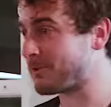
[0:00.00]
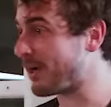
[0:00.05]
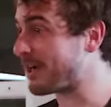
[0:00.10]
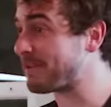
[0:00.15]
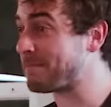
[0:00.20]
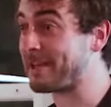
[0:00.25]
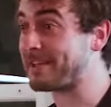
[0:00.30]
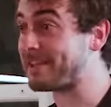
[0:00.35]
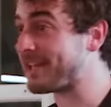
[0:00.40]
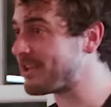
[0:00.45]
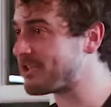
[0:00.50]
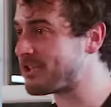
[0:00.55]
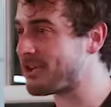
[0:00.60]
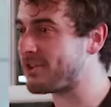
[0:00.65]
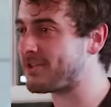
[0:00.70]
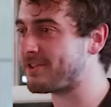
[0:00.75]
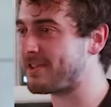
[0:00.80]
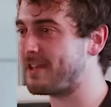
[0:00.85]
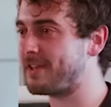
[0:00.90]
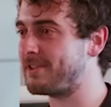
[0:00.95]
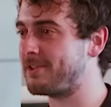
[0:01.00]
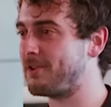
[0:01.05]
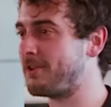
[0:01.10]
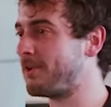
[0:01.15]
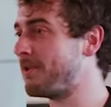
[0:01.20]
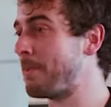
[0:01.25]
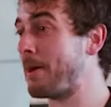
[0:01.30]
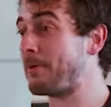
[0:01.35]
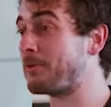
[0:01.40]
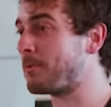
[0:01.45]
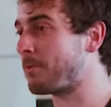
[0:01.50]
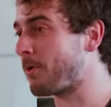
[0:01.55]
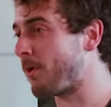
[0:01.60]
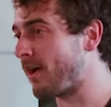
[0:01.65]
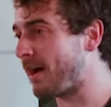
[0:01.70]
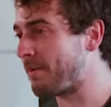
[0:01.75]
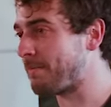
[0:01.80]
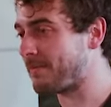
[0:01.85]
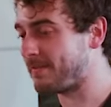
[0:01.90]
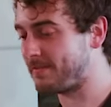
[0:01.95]
your expectations and about the
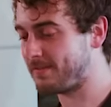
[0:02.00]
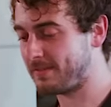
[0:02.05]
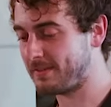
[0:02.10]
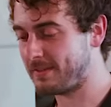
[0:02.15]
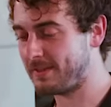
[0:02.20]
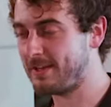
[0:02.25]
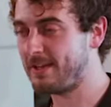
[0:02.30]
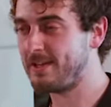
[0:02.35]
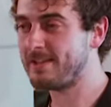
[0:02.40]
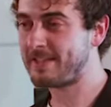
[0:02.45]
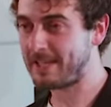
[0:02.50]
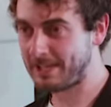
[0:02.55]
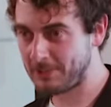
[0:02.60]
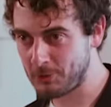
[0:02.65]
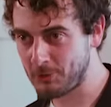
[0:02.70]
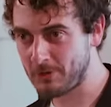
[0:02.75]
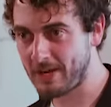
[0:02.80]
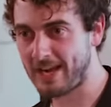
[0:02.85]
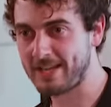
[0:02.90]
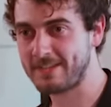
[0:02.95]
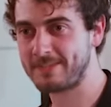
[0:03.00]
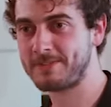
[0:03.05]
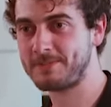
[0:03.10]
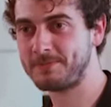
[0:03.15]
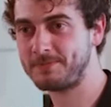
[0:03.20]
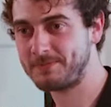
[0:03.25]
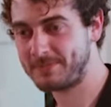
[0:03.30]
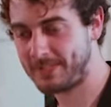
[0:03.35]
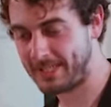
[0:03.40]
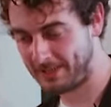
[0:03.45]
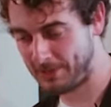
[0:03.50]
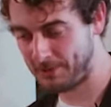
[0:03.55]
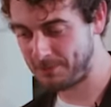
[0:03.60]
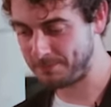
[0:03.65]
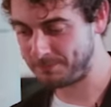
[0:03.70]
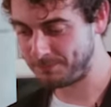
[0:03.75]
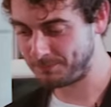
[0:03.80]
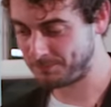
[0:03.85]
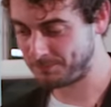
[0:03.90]
program. Thank you, guys. Thank you.